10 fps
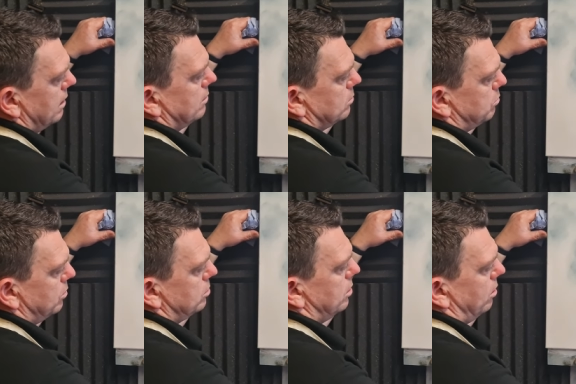just
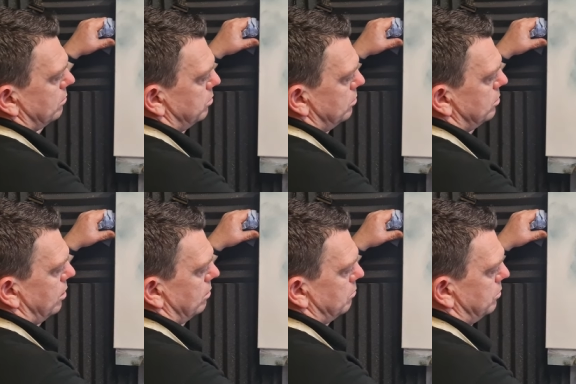push on, push
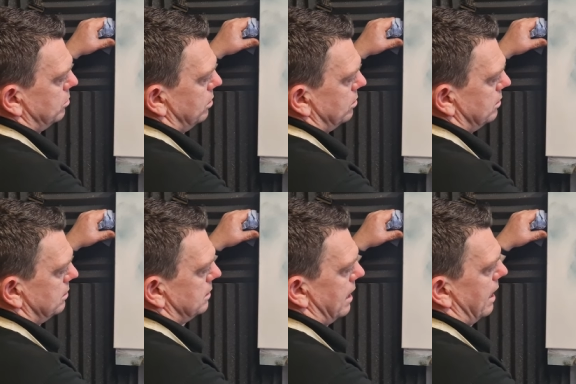on, push on to the
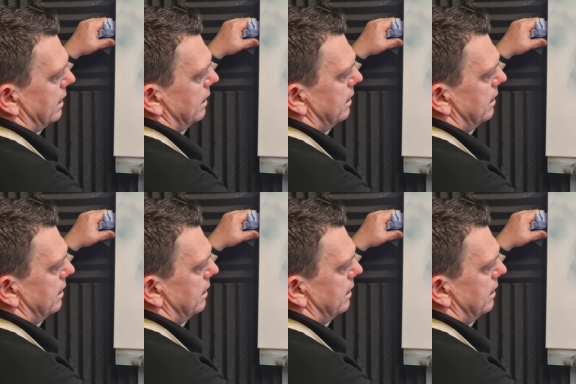side.